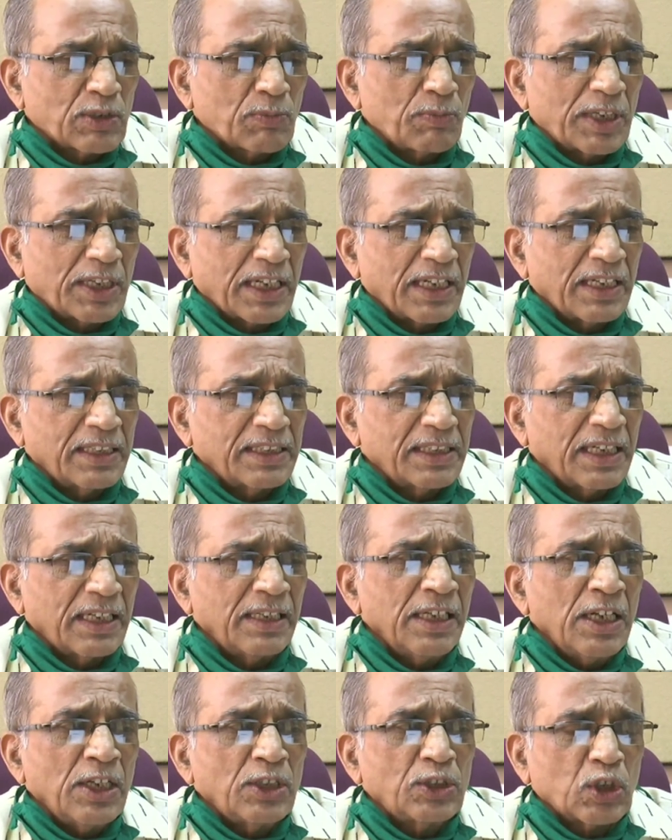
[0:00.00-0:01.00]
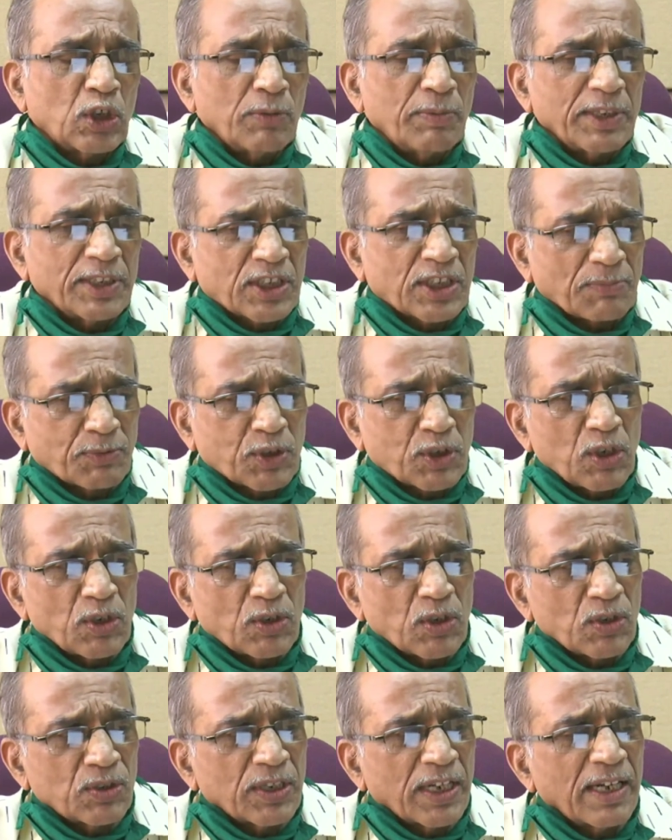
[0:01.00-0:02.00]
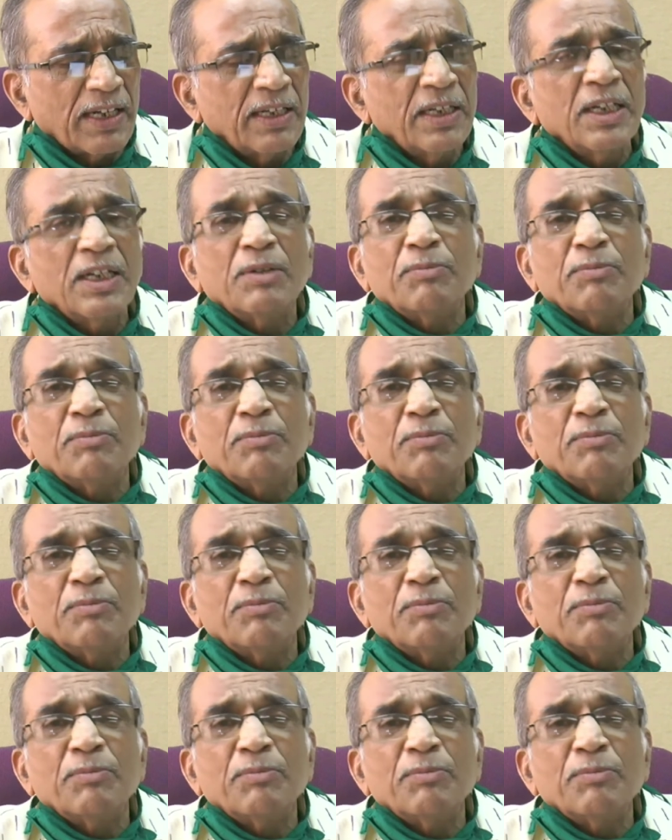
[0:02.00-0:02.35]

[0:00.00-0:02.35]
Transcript: material should be substituted